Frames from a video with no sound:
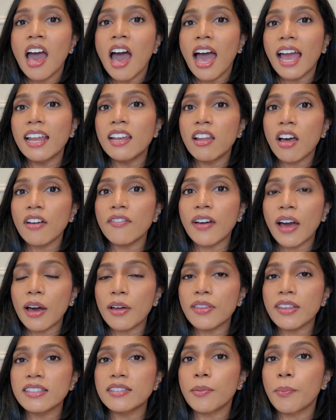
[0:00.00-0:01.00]
I love how
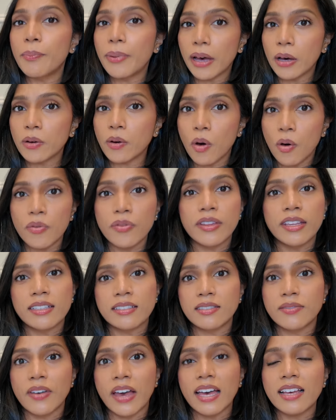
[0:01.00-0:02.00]
there's a belt on
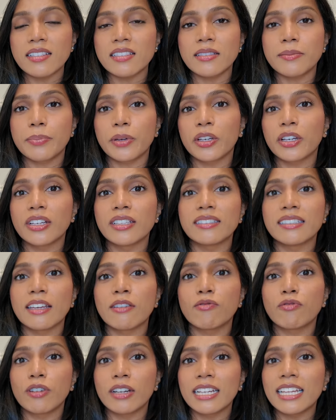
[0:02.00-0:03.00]
this vest because
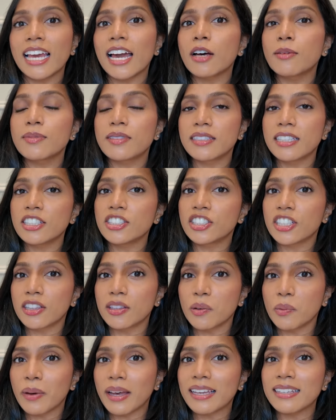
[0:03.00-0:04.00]
it really helps cinch in
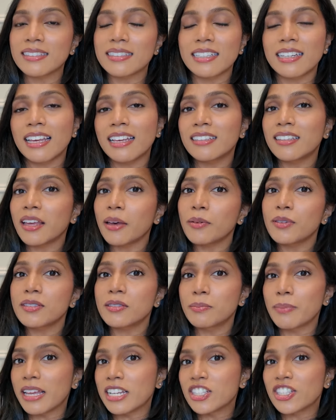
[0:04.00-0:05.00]
the waist, and as I
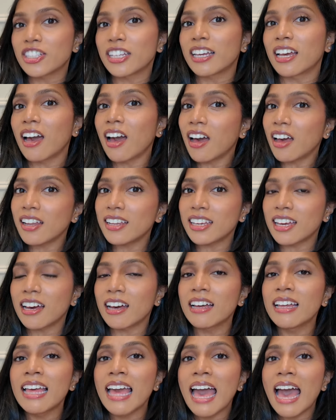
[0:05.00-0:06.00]
was mentioning
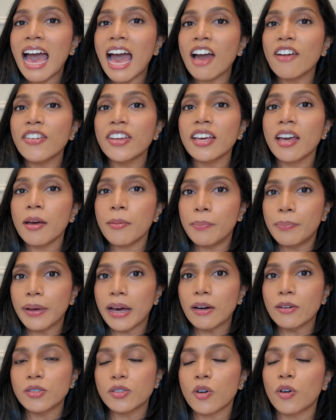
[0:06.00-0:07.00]
earlier, having a
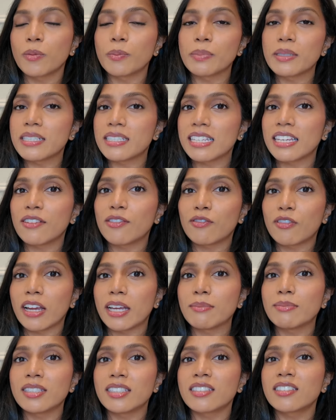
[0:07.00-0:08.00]
belt on petite
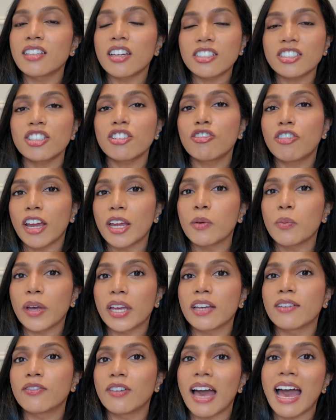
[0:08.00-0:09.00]
frames is such a great
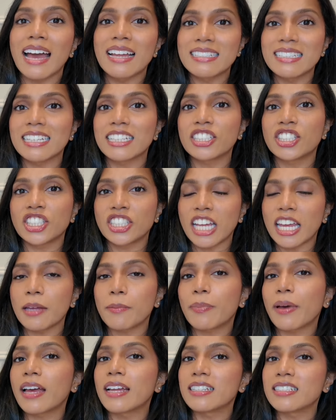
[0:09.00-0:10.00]
way of adding
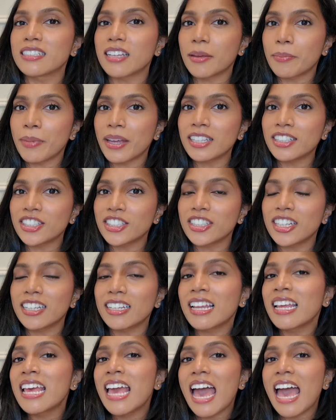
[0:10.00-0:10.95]
shape and dimension,